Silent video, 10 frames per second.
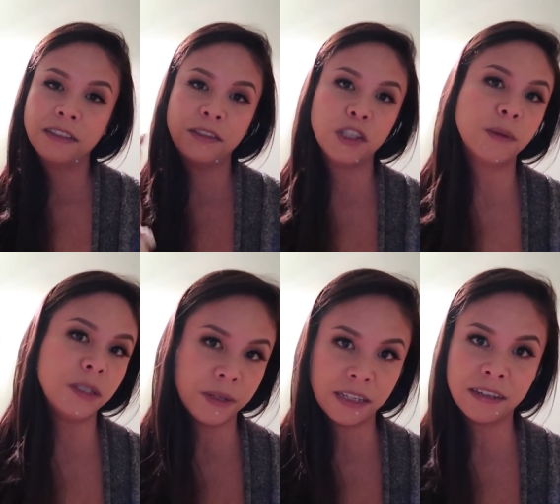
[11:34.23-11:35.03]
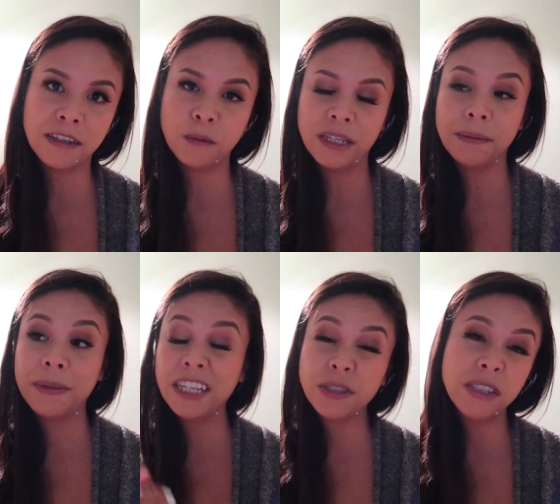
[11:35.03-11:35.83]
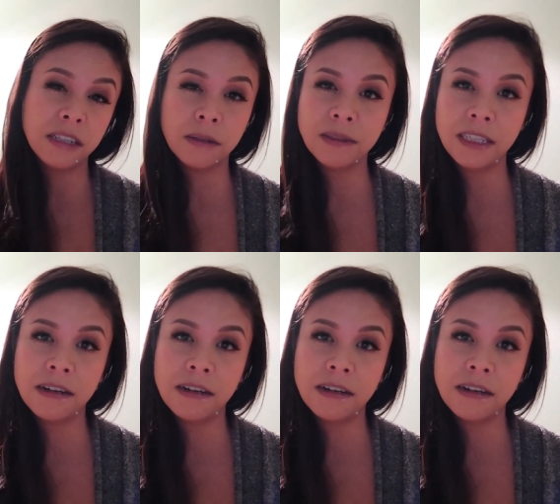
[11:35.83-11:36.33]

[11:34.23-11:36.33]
so much better with Patreon only